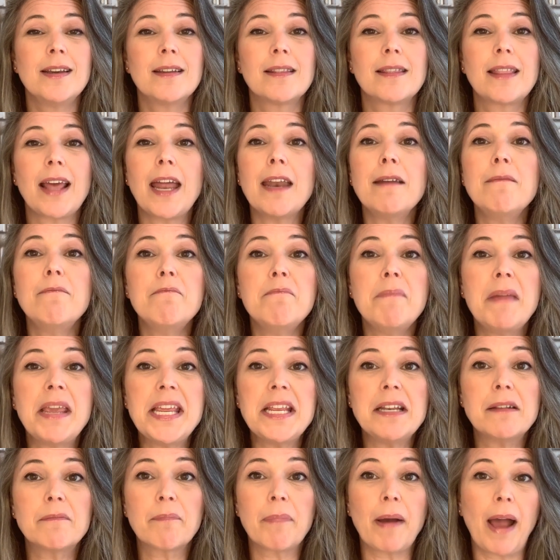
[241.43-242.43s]
Then
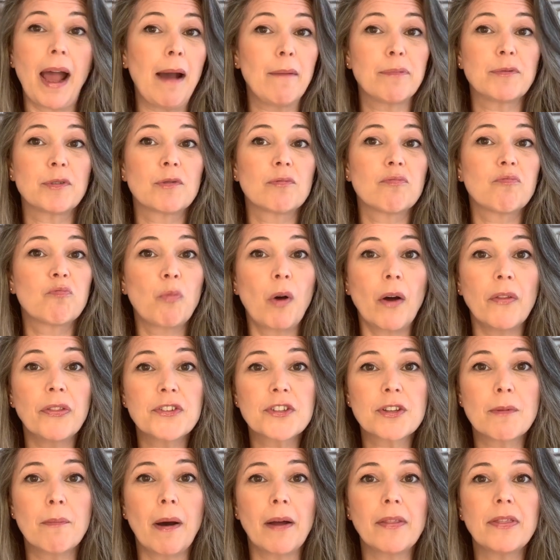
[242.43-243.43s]
meet perhaps
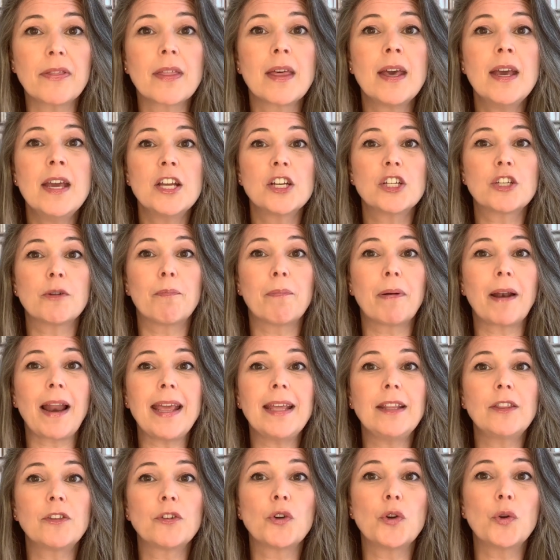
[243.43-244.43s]
once a month to
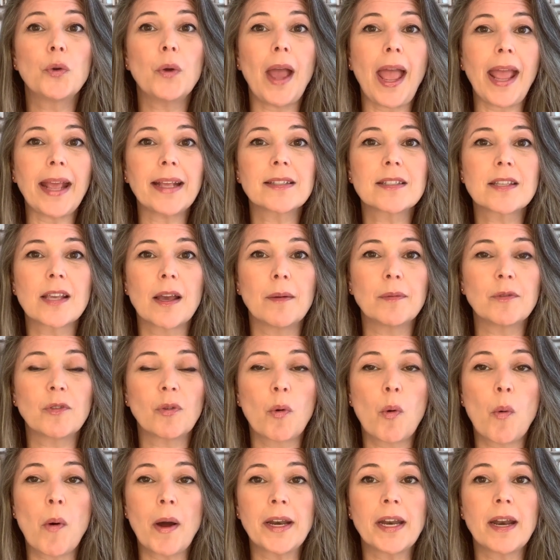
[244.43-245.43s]
play through excerpts for
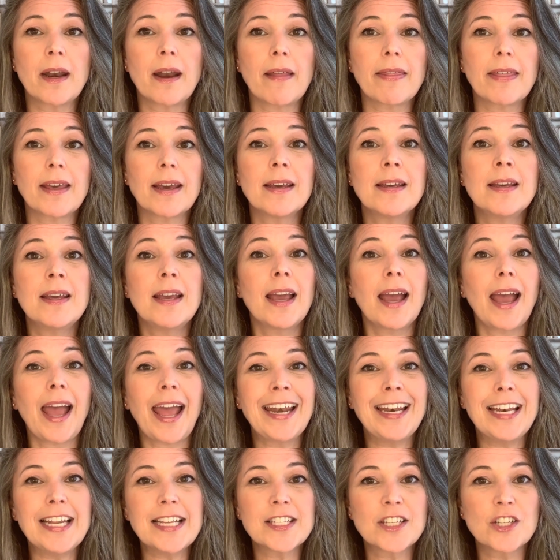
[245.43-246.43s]
one another
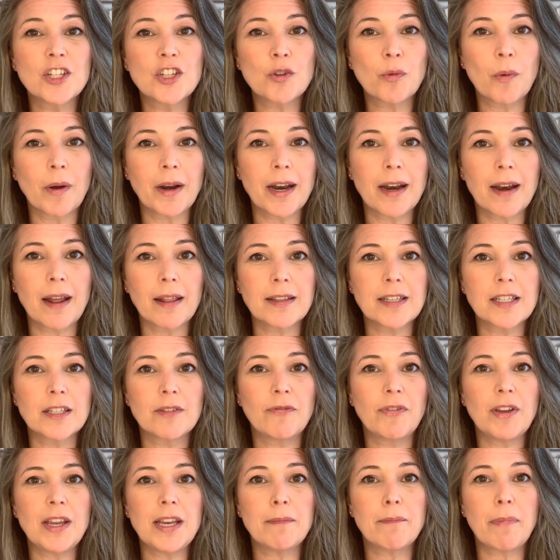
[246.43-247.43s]
and listen to one another's
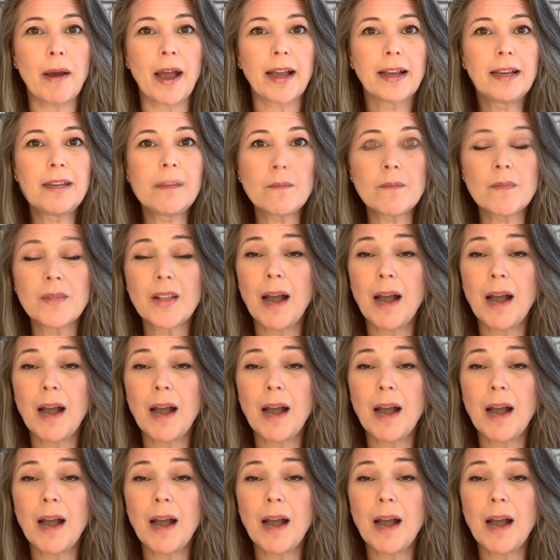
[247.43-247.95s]
feedback.